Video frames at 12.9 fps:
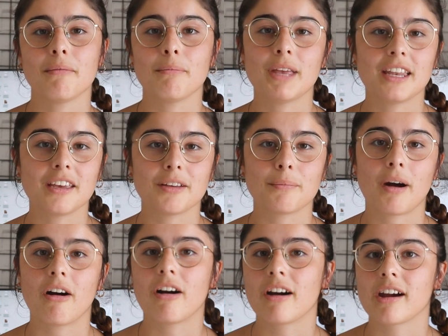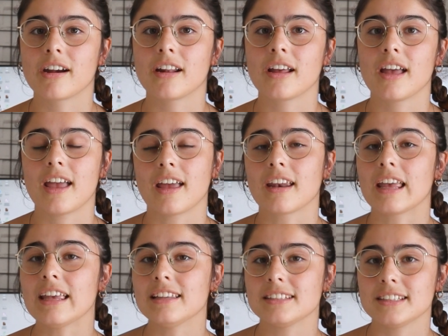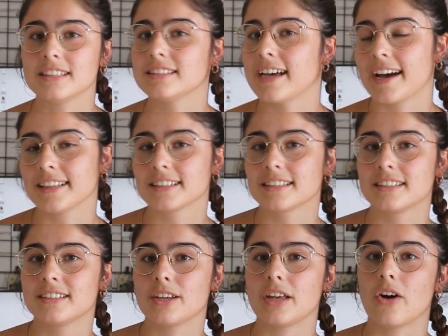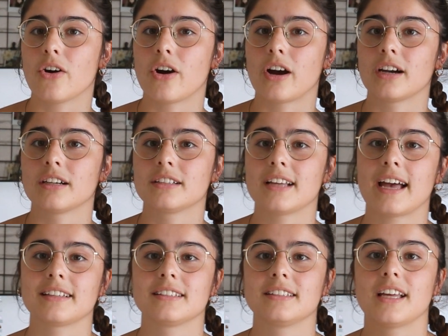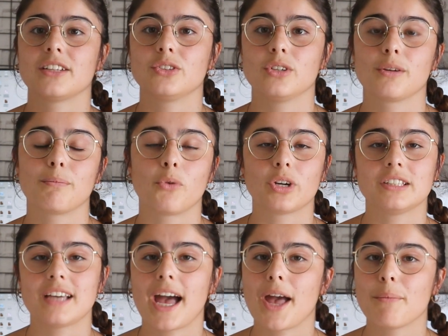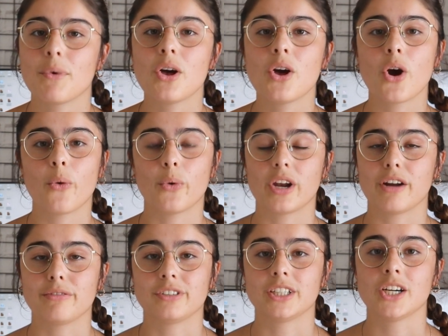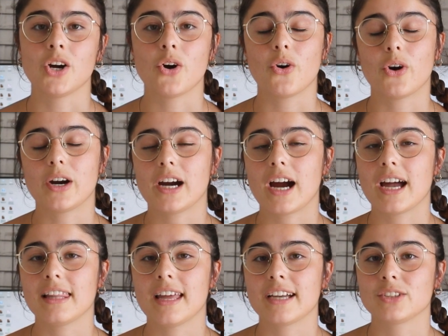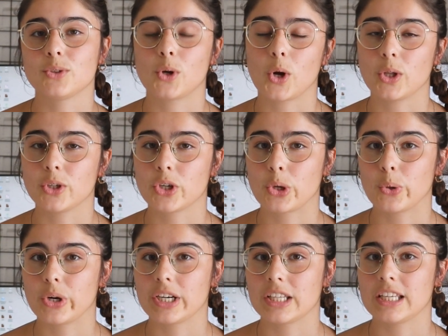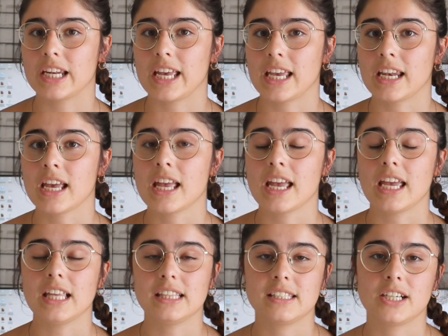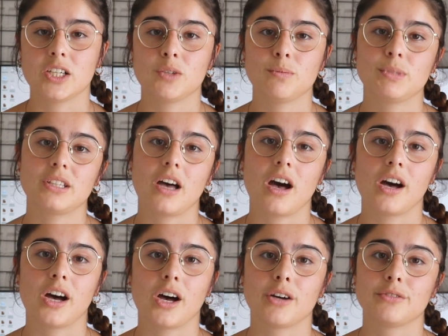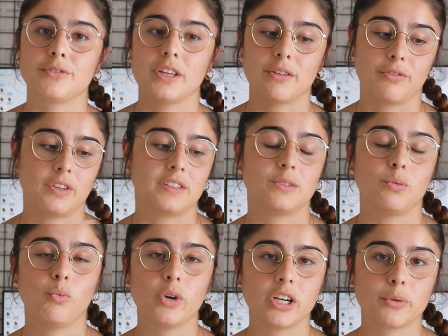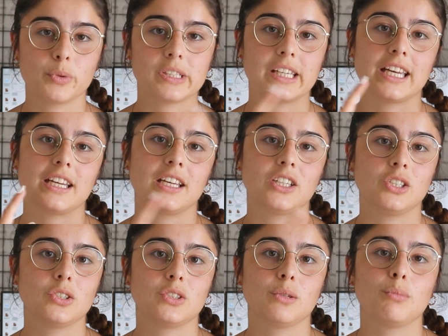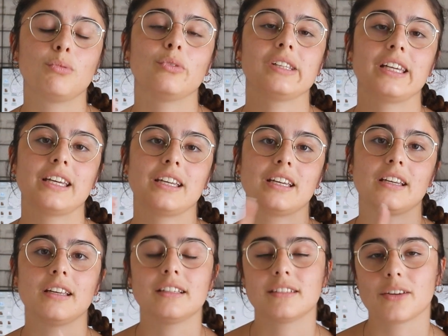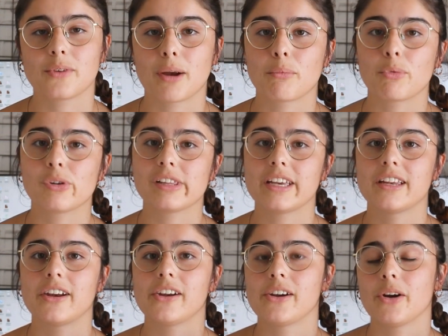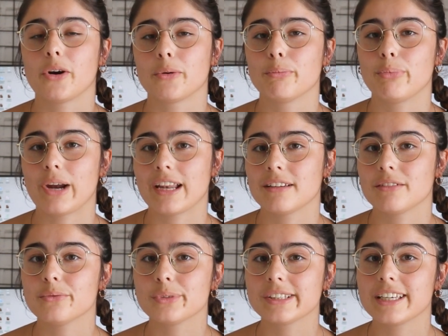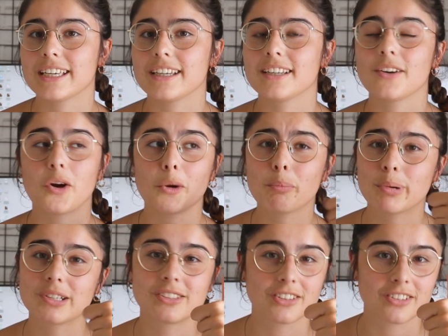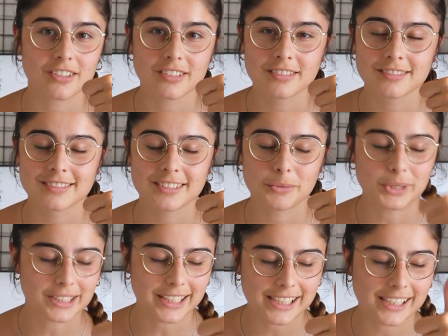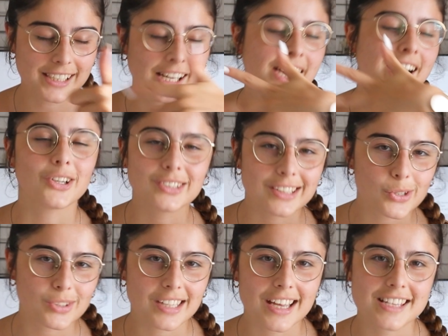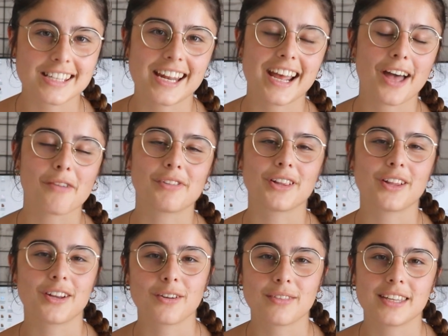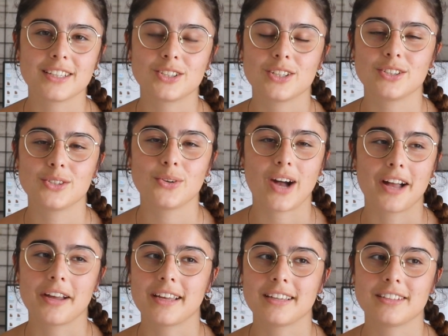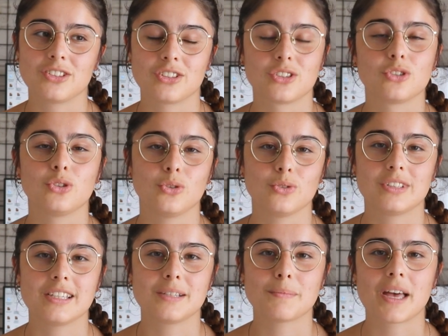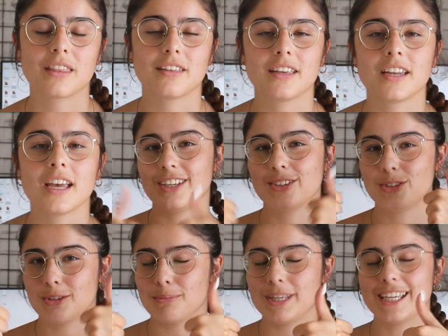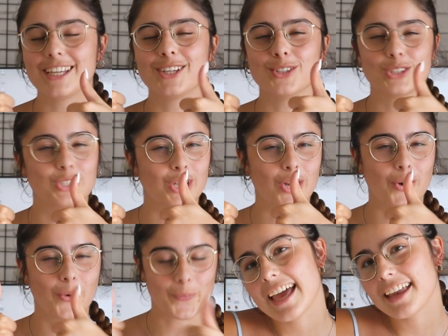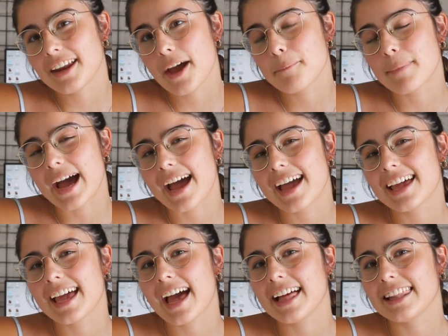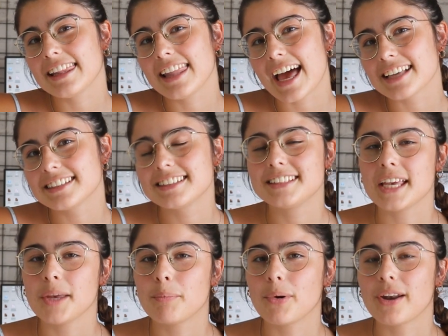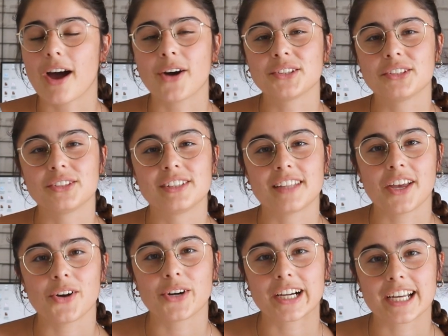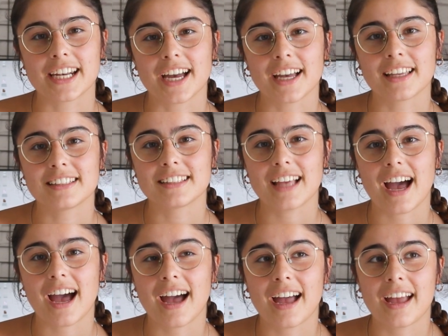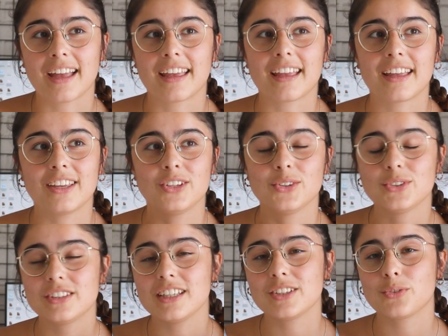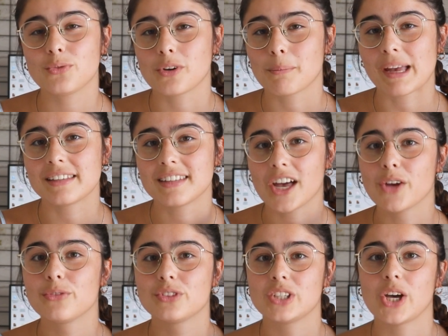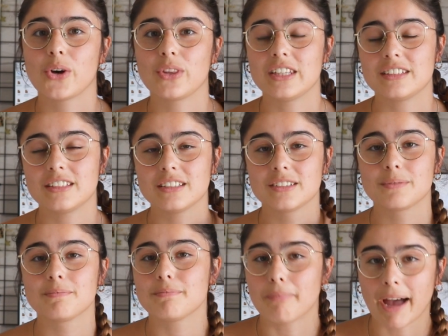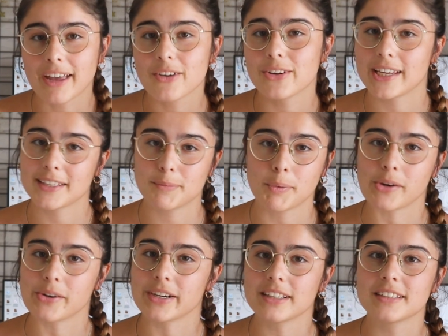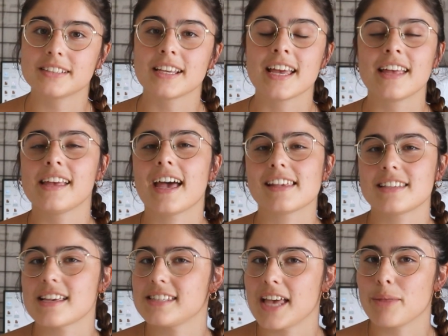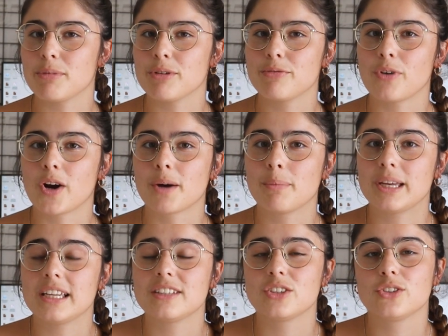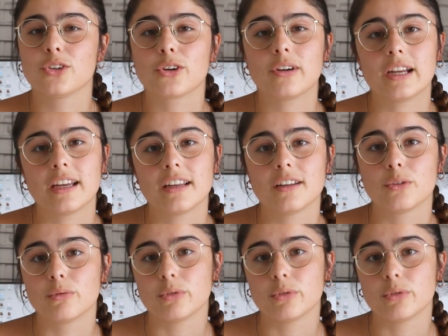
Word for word: medium, hard, and easy tasks or tasks that take more time, whatever, or I like to color coordinate in terms of if it's work related, YouTube related, Instagram related, or brand related, or personal related. On those days that I have a lot of things to do, I just choose this method. You should be good to go. Then my last tip on how to stay organized, I use this for myself, so this is my own experience, as I said before, but it's to create a